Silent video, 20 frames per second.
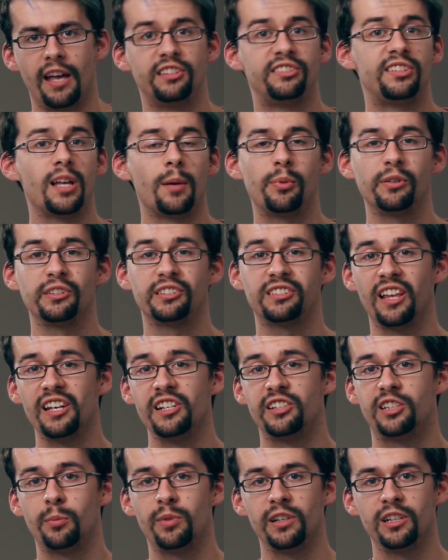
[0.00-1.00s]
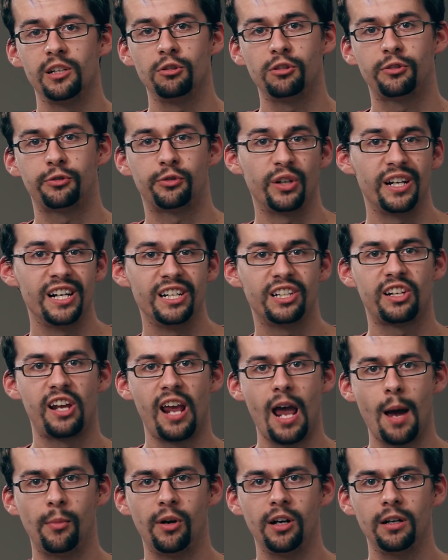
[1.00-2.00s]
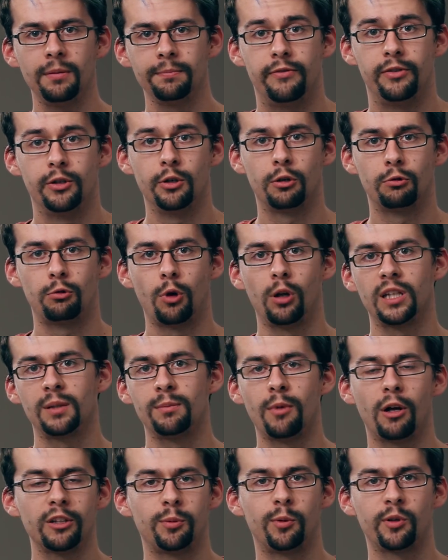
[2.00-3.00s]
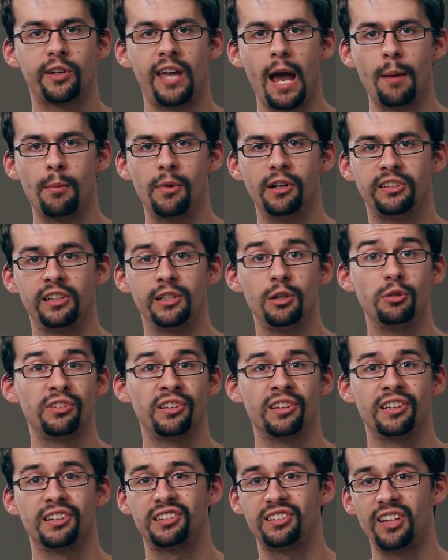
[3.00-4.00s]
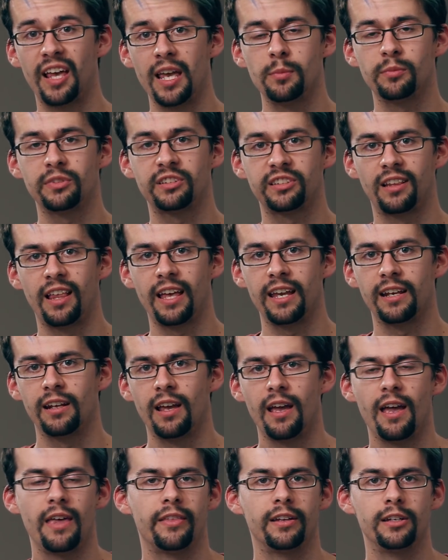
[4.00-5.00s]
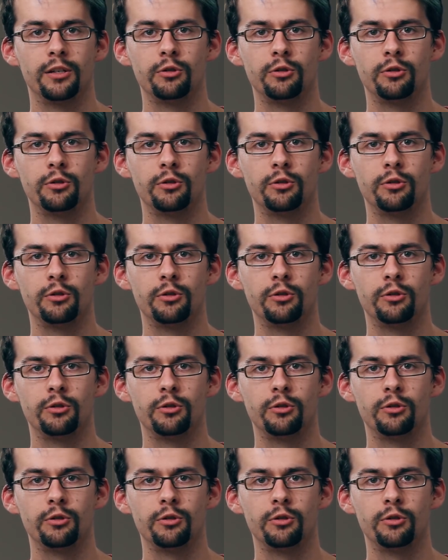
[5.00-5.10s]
separate slate should be used for each camera. If you're rolling multiple cameras and using the same slate, then you